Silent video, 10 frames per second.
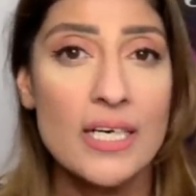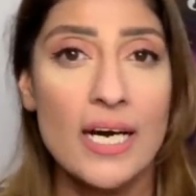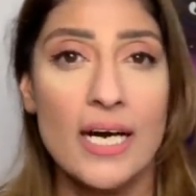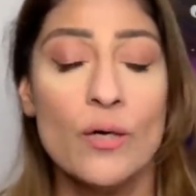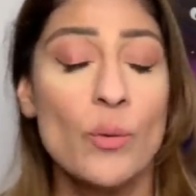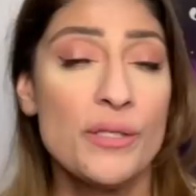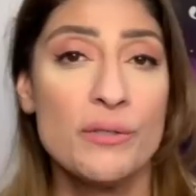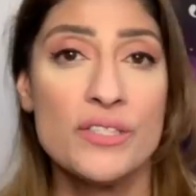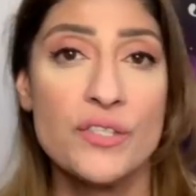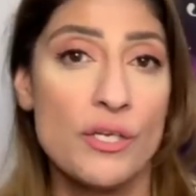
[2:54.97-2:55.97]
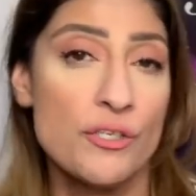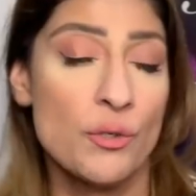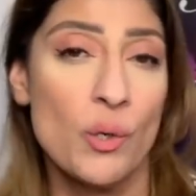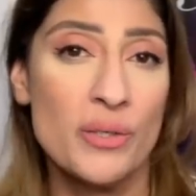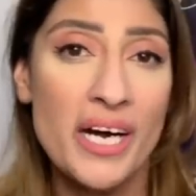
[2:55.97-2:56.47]
uh, whether it's on
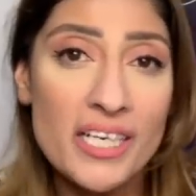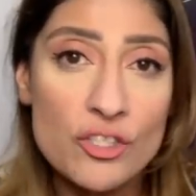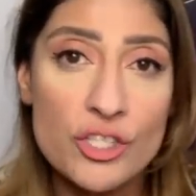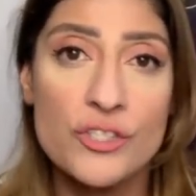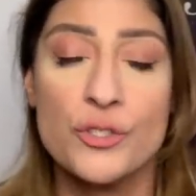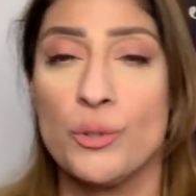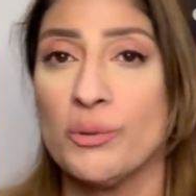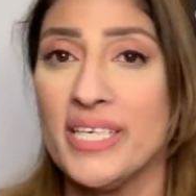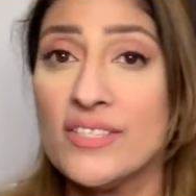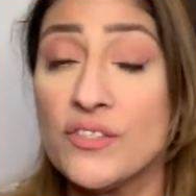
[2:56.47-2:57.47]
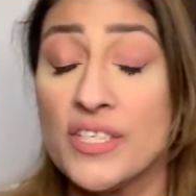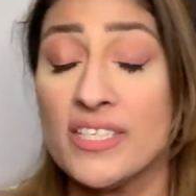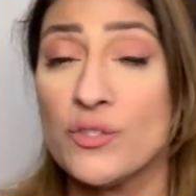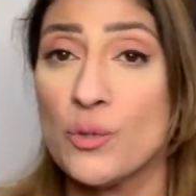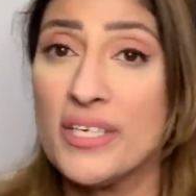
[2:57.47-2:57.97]
your own hunches, your own
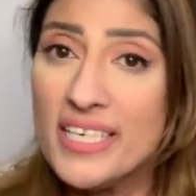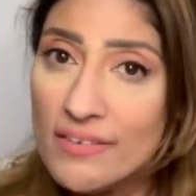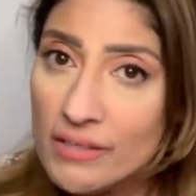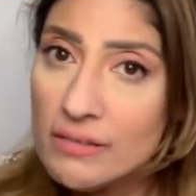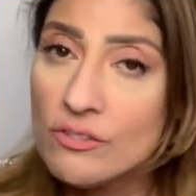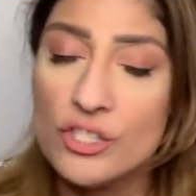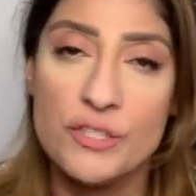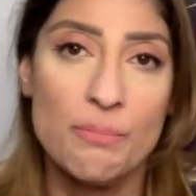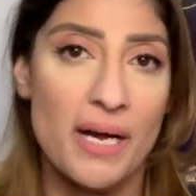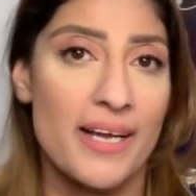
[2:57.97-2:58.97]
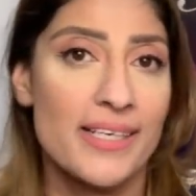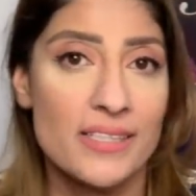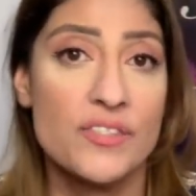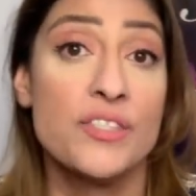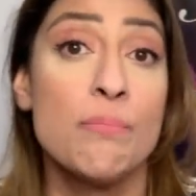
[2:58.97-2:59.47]
instincts, or even just
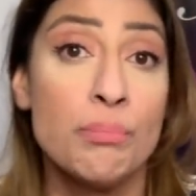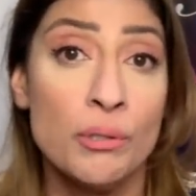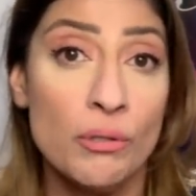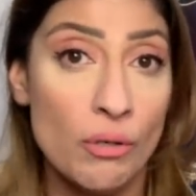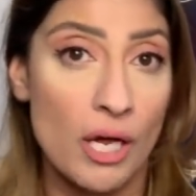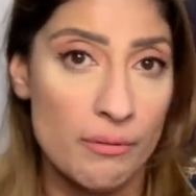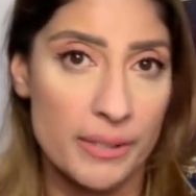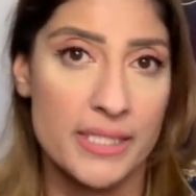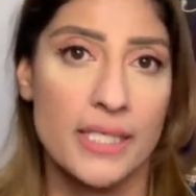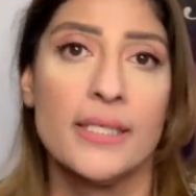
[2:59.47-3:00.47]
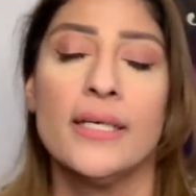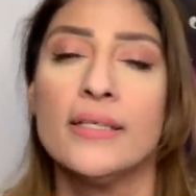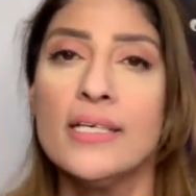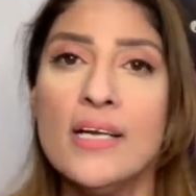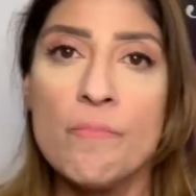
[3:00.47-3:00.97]
buying a simple lottery
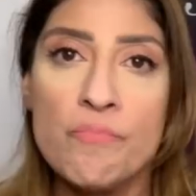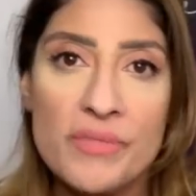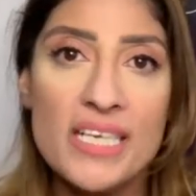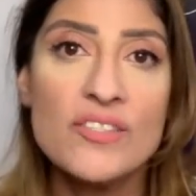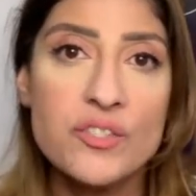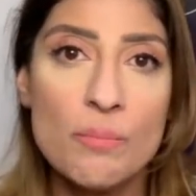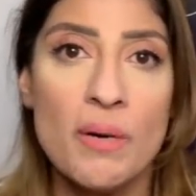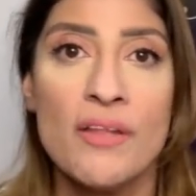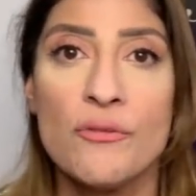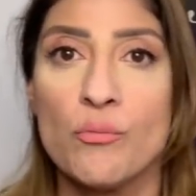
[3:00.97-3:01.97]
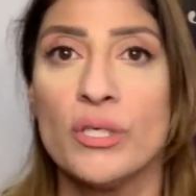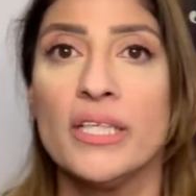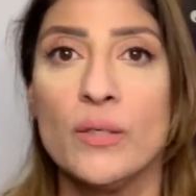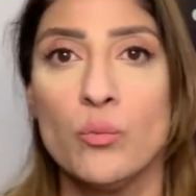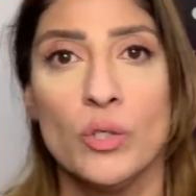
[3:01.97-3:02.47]
ticket, this month
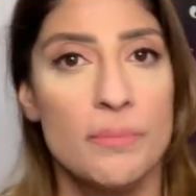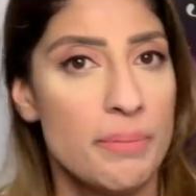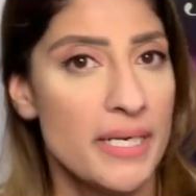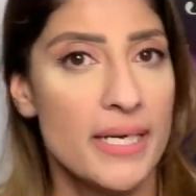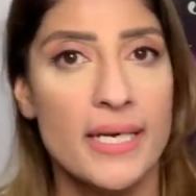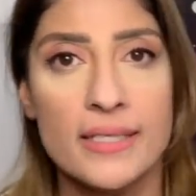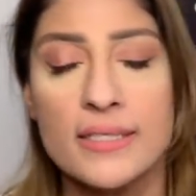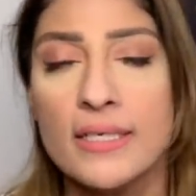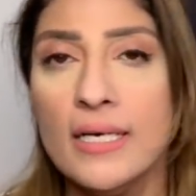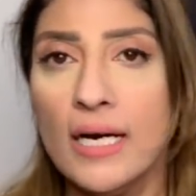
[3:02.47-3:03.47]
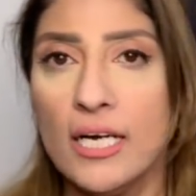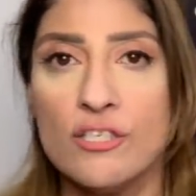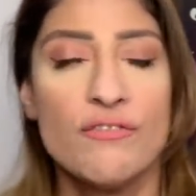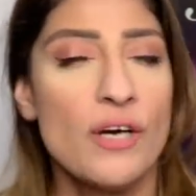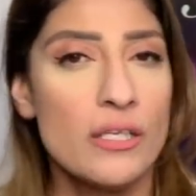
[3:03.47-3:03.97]
really would be it. Uh,
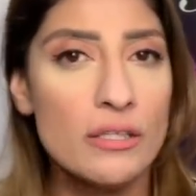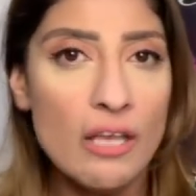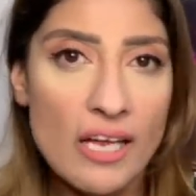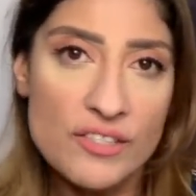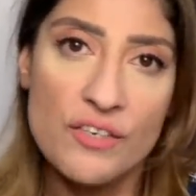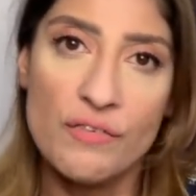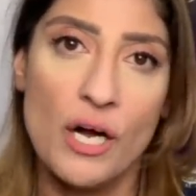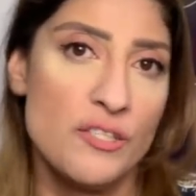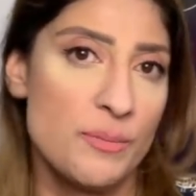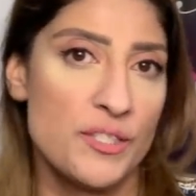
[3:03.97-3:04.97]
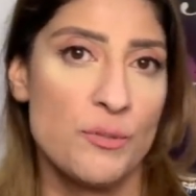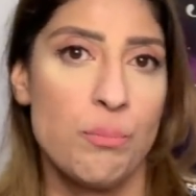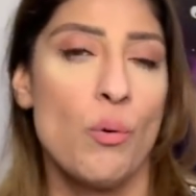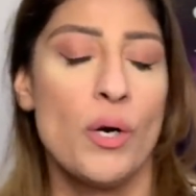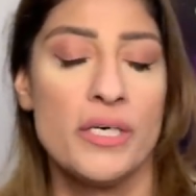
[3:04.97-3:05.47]
you've got lots of cosmic
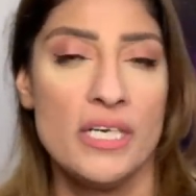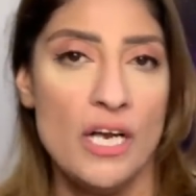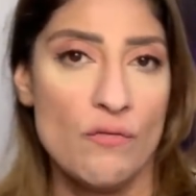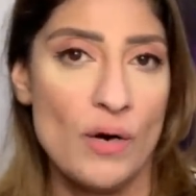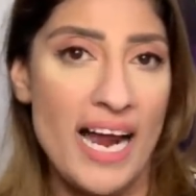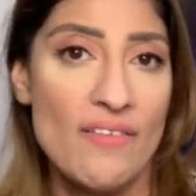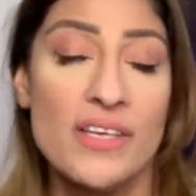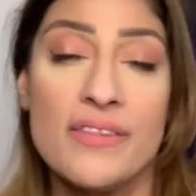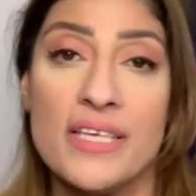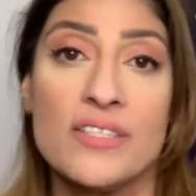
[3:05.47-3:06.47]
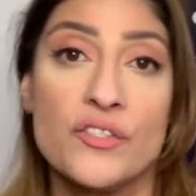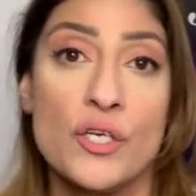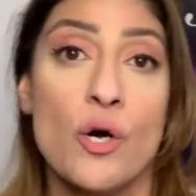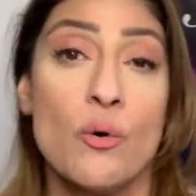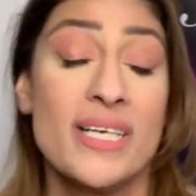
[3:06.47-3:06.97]
support for having things
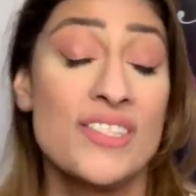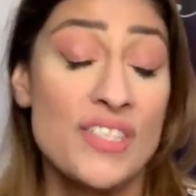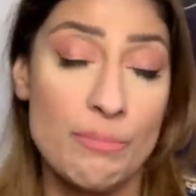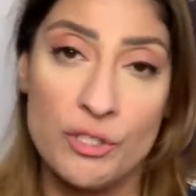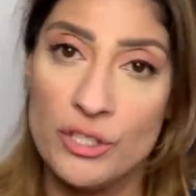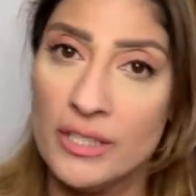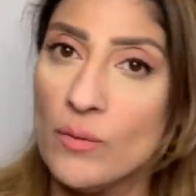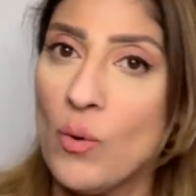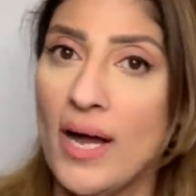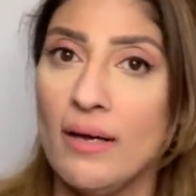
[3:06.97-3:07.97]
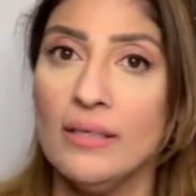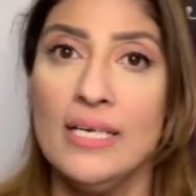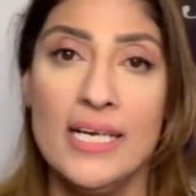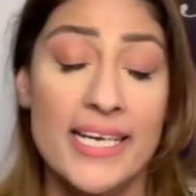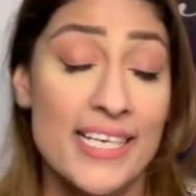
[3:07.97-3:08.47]
go exceptionally well
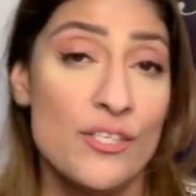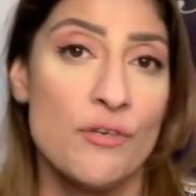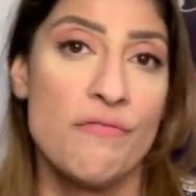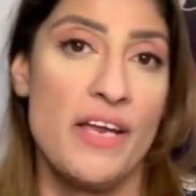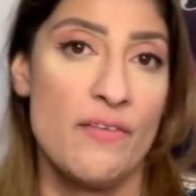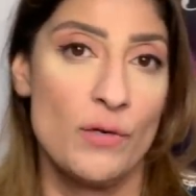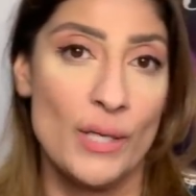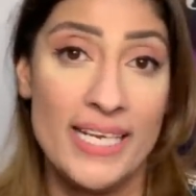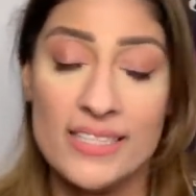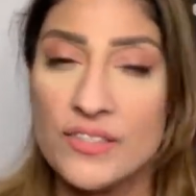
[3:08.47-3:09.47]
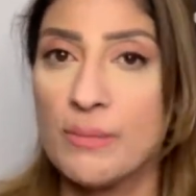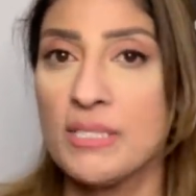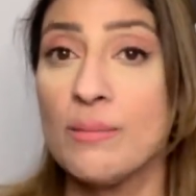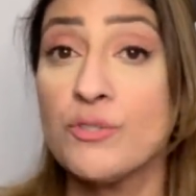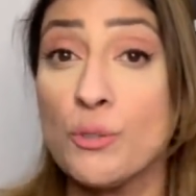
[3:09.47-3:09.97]
in your favor and in
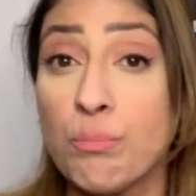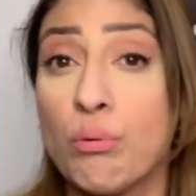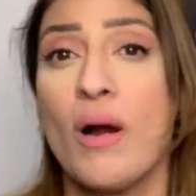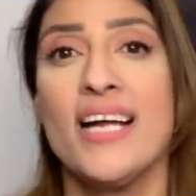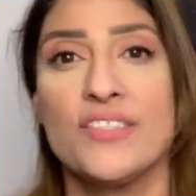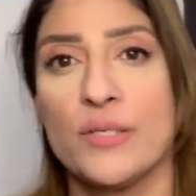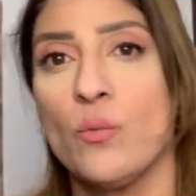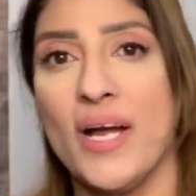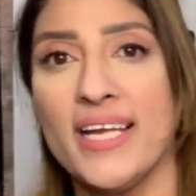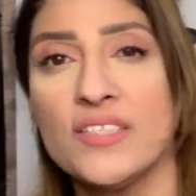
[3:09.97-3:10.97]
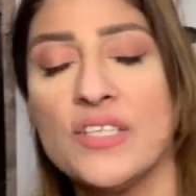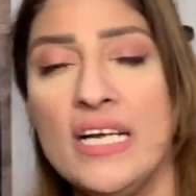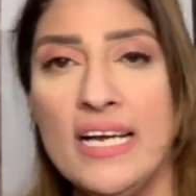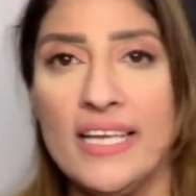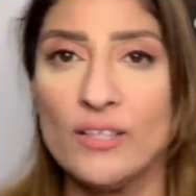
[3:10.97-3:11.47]
sometimes surprising ways.
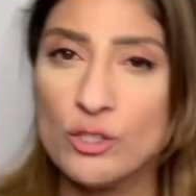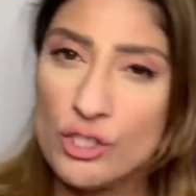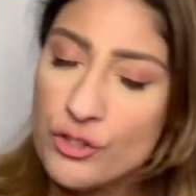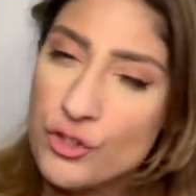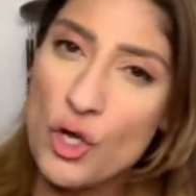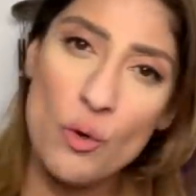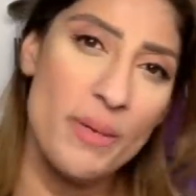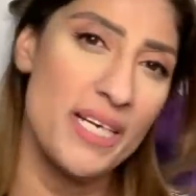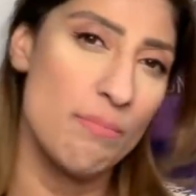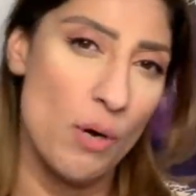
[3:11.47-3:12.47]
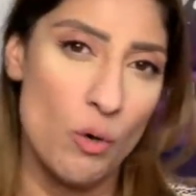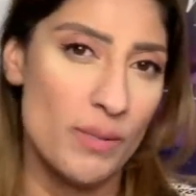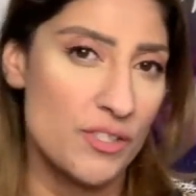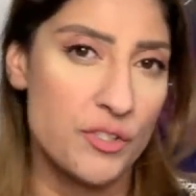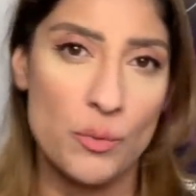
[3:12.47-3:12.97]
And there are just so many
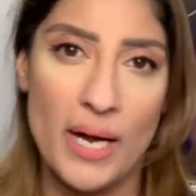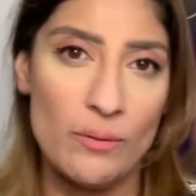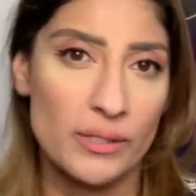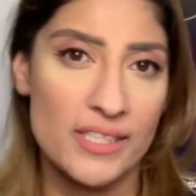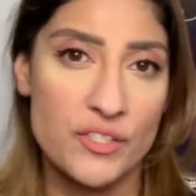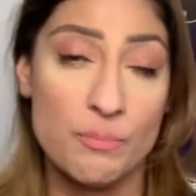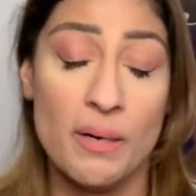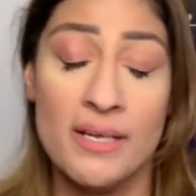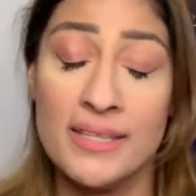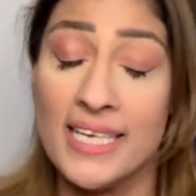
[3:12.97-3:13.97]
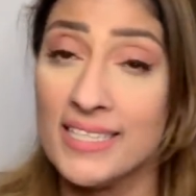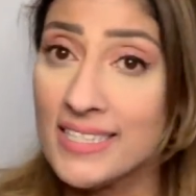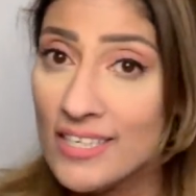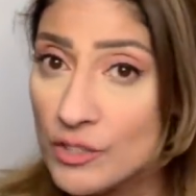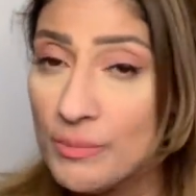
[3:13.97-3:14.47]
moments throughout this month that it
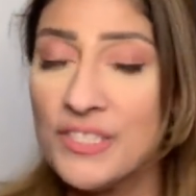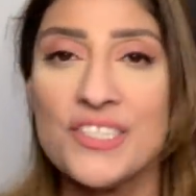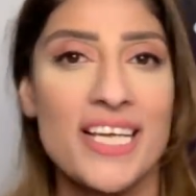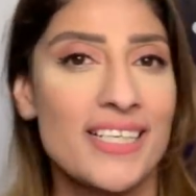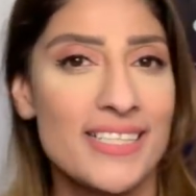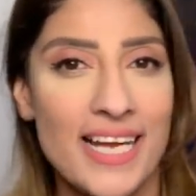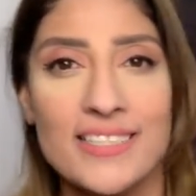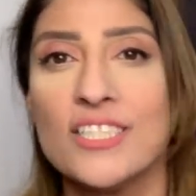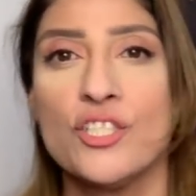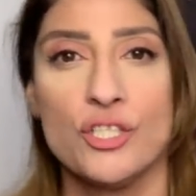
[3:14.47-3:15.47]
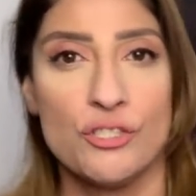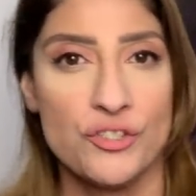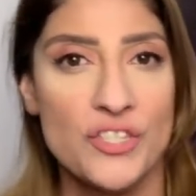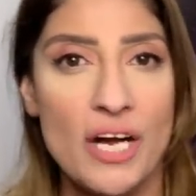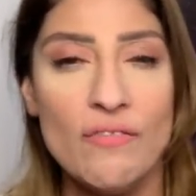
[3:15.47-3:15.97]
tells me stay connected to
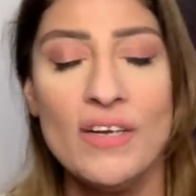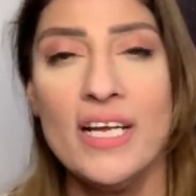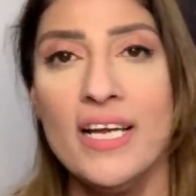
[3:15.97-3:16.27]
yourself